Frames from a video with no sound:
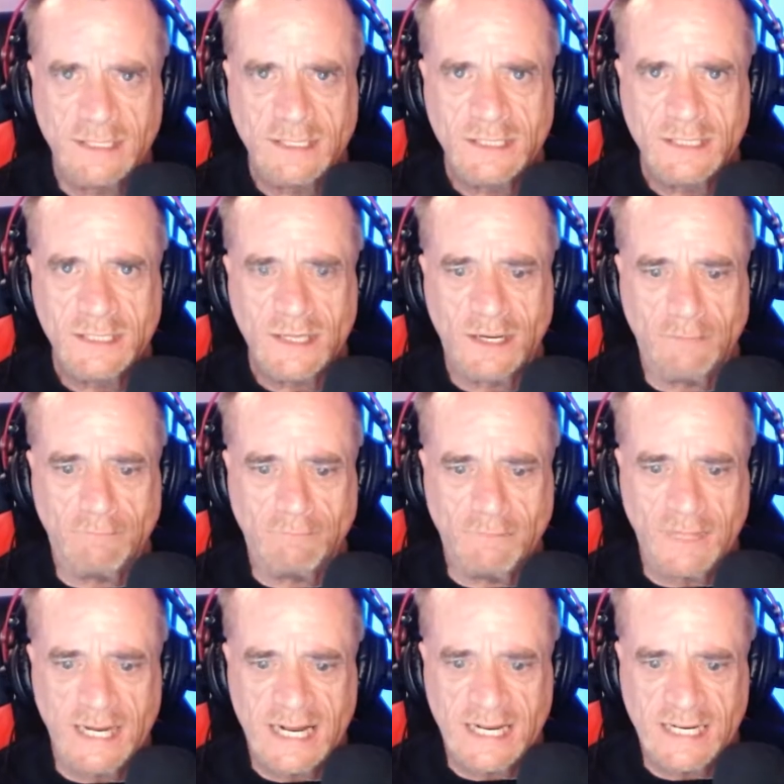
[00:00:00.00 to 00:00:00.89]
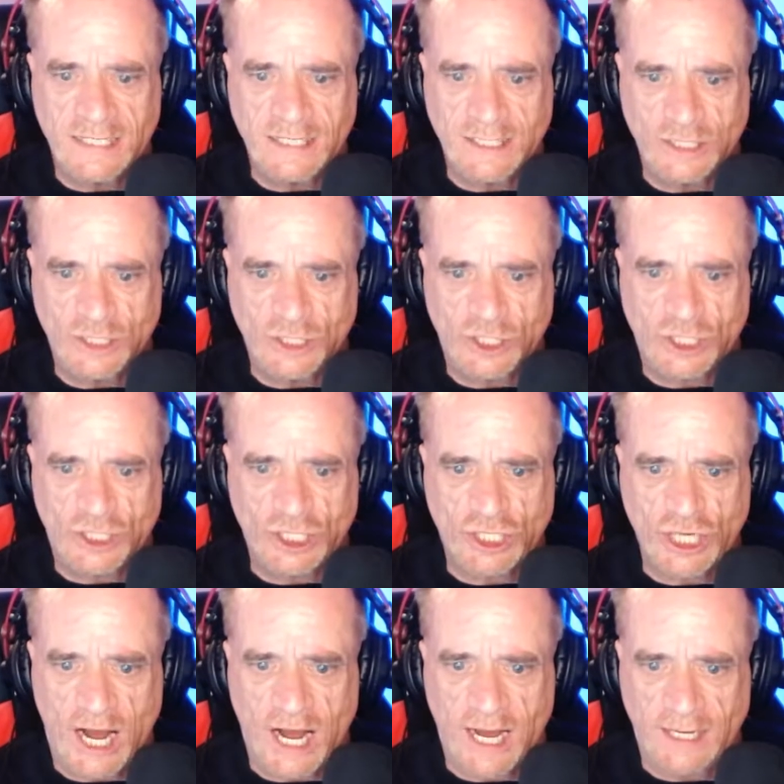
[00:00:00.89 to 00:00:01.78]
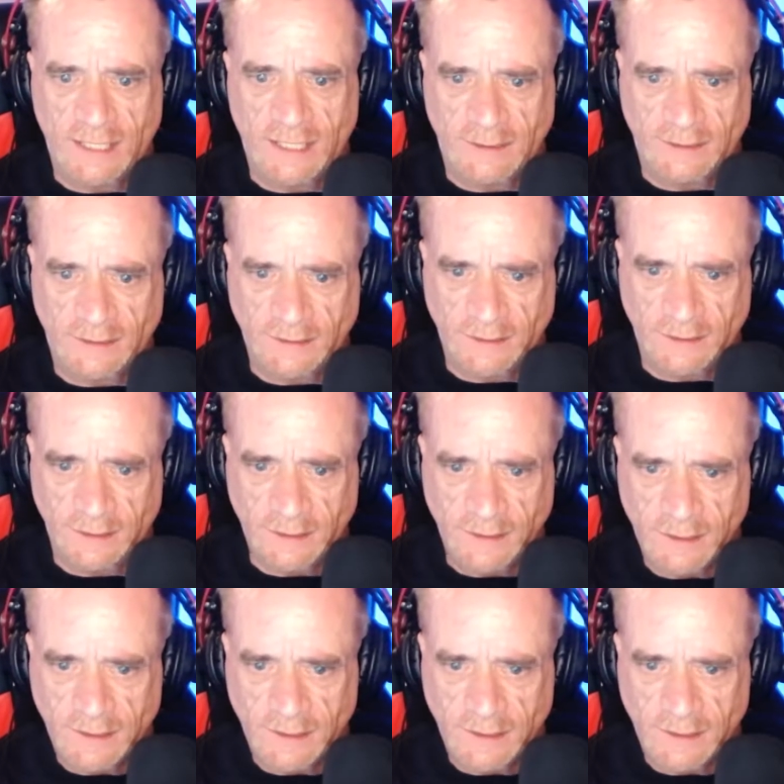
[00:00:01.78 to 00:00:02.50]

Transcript: a man's child,